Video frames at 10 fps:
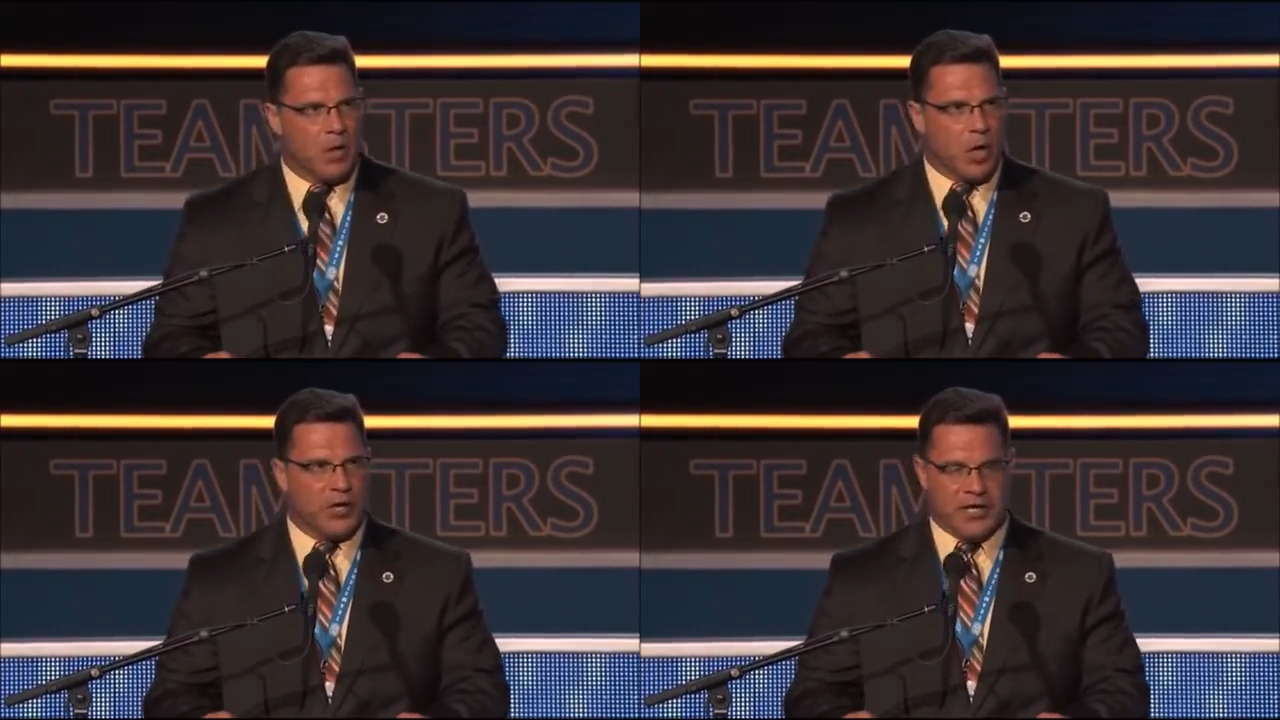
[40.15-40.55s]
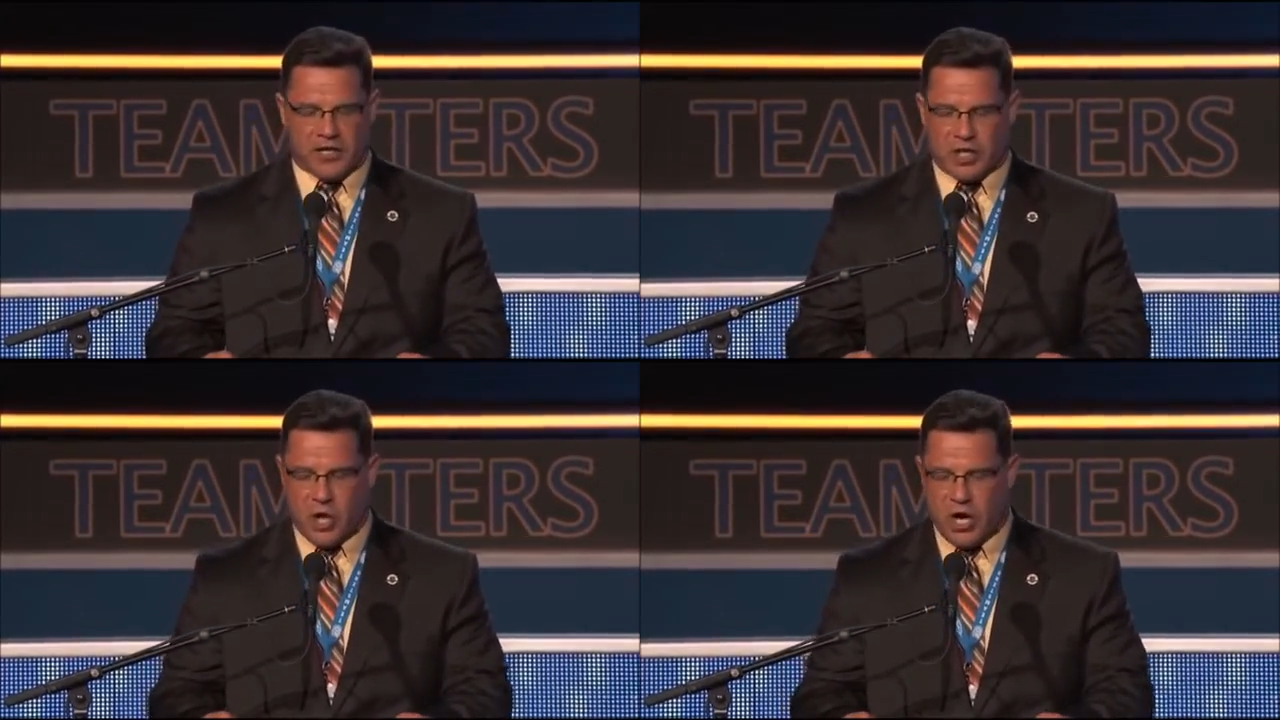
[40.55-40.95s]
earning
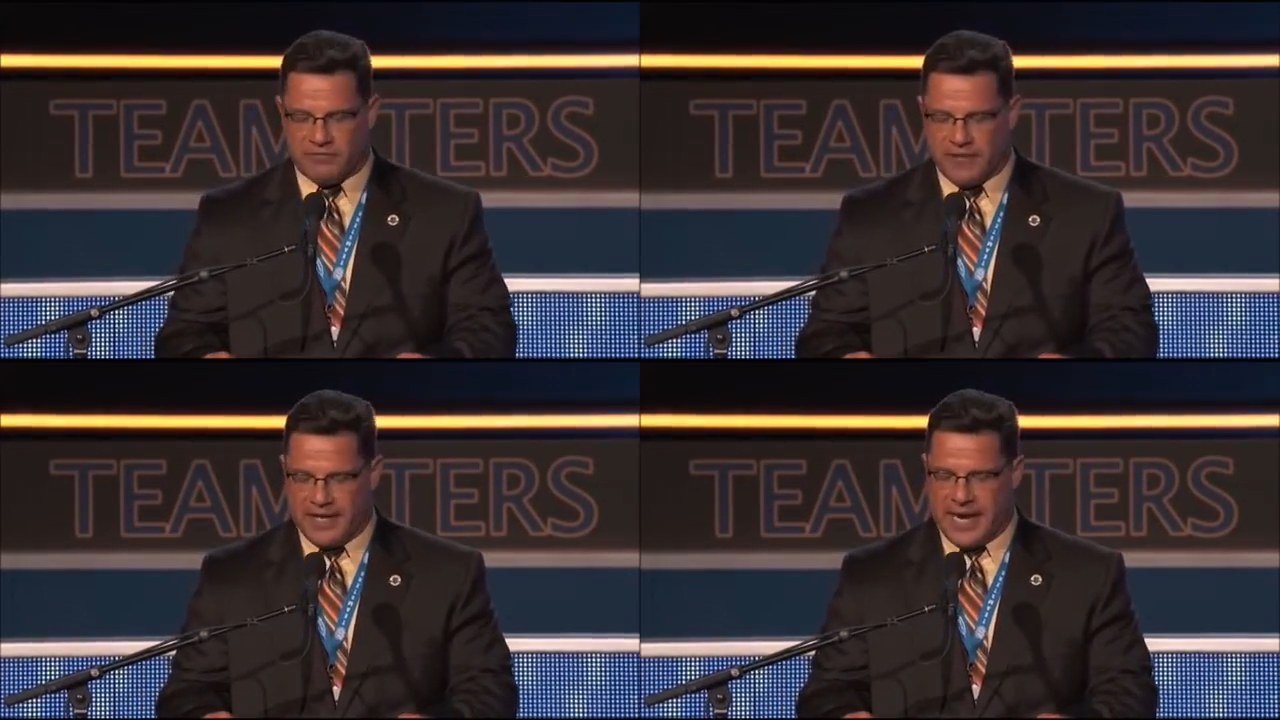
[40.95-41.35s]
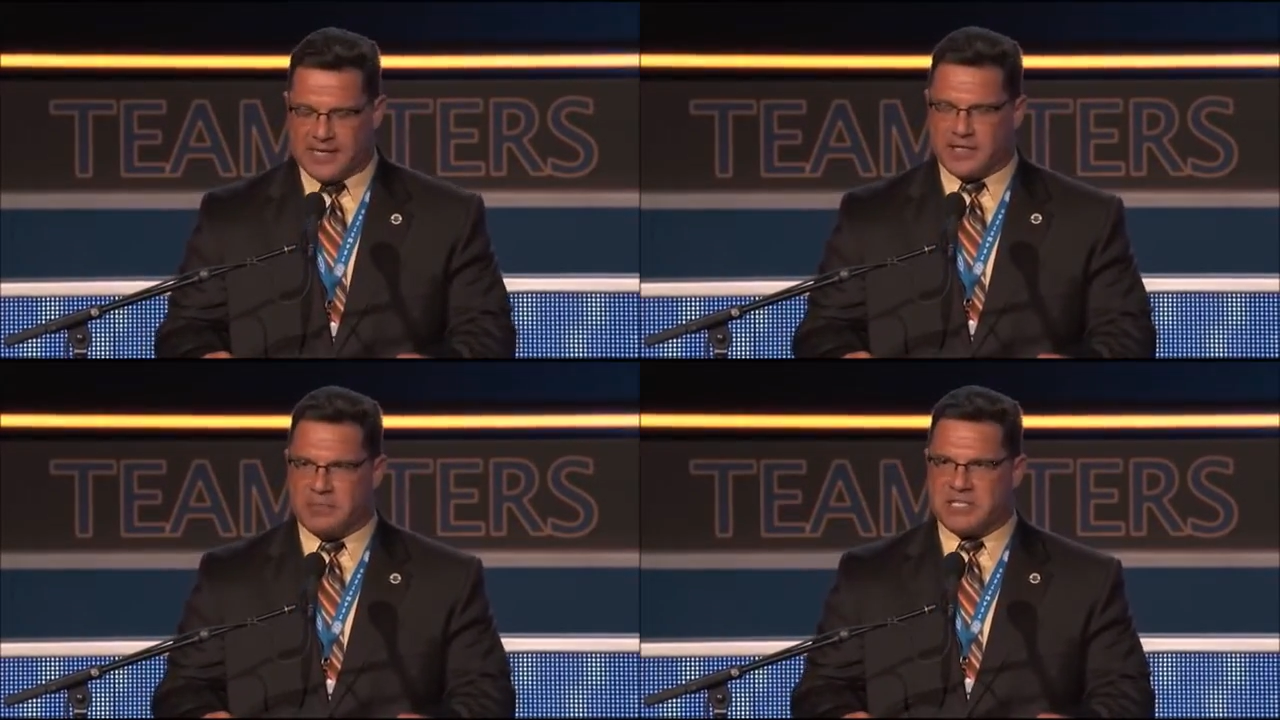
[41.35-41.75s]
a golf and
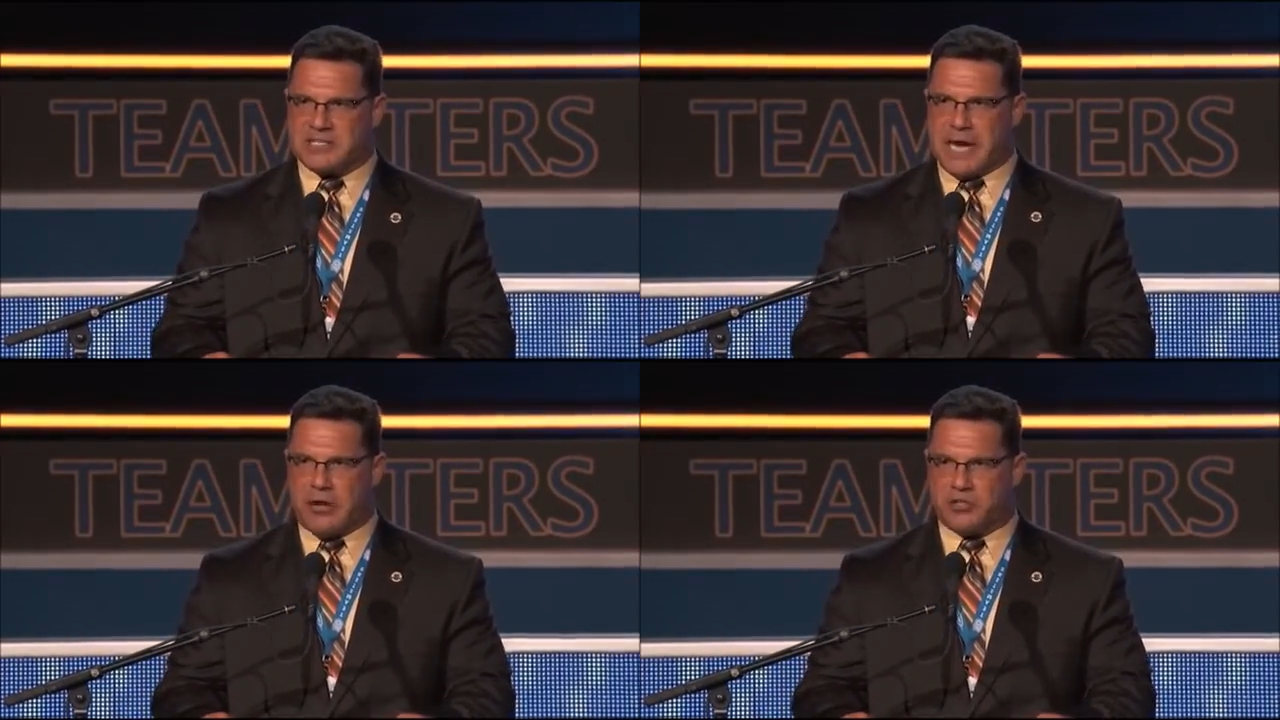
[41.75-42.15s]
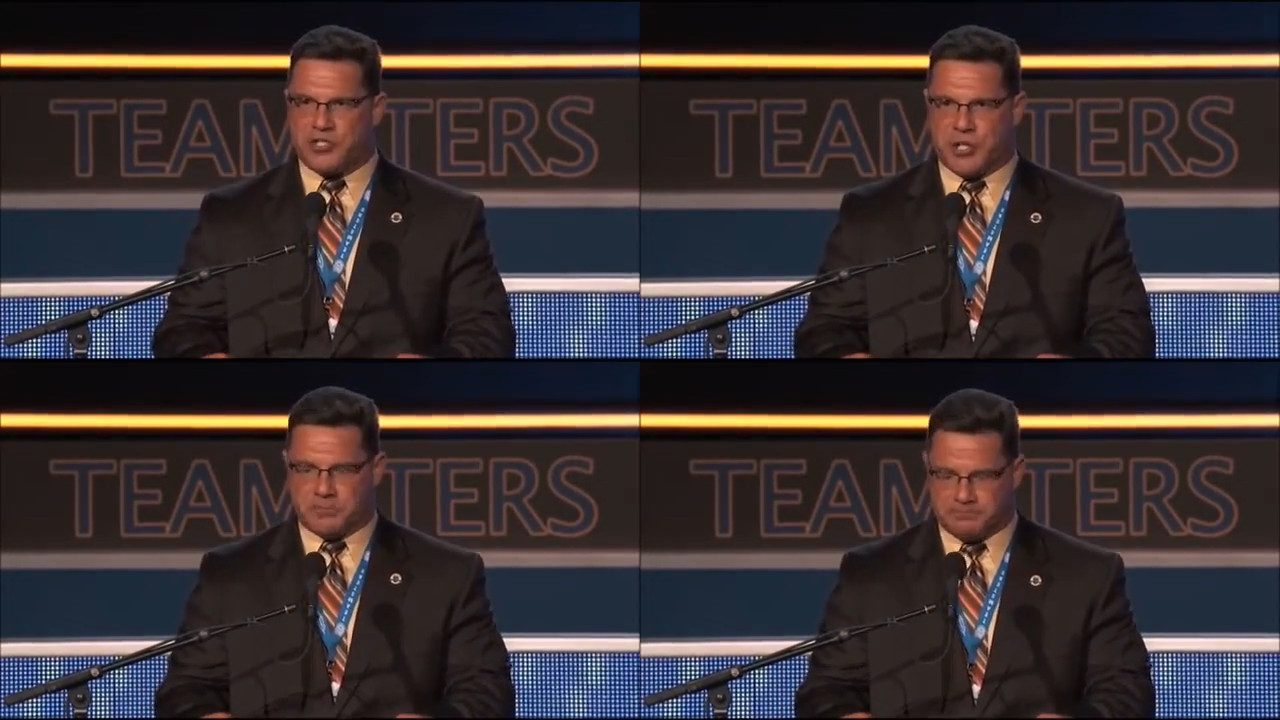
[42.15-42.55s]
academic
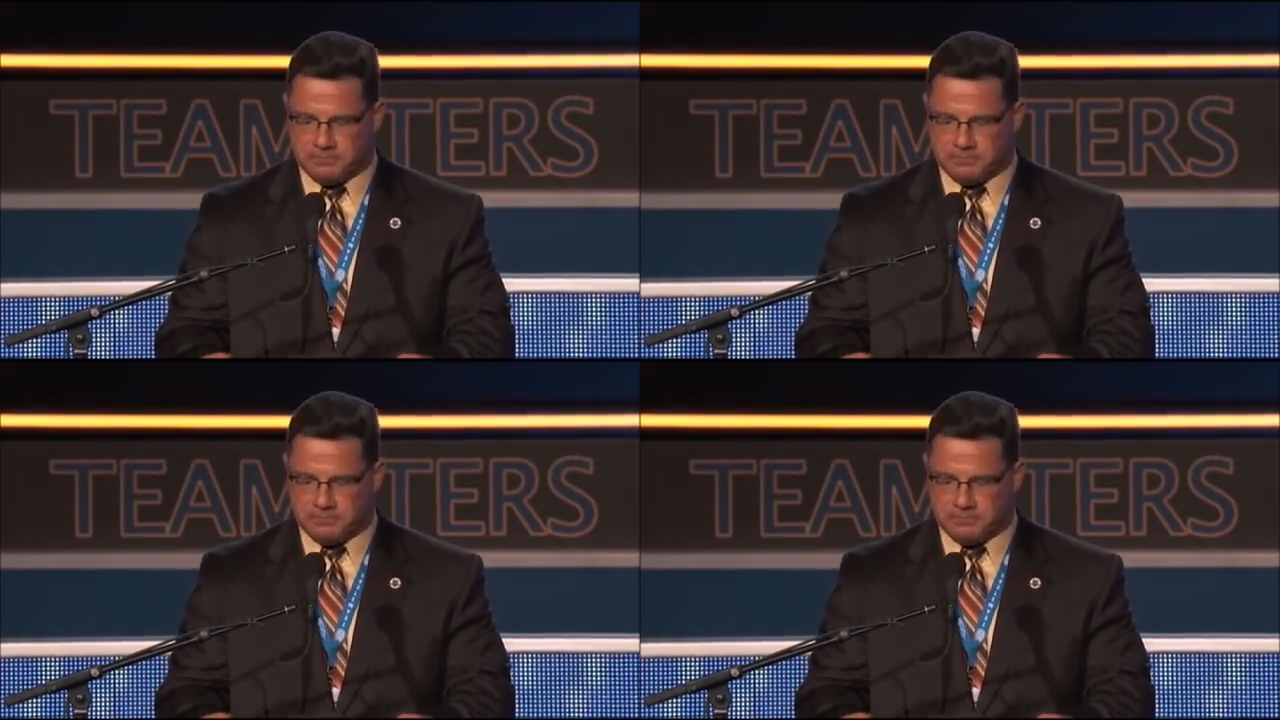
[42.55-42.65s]
scholarship.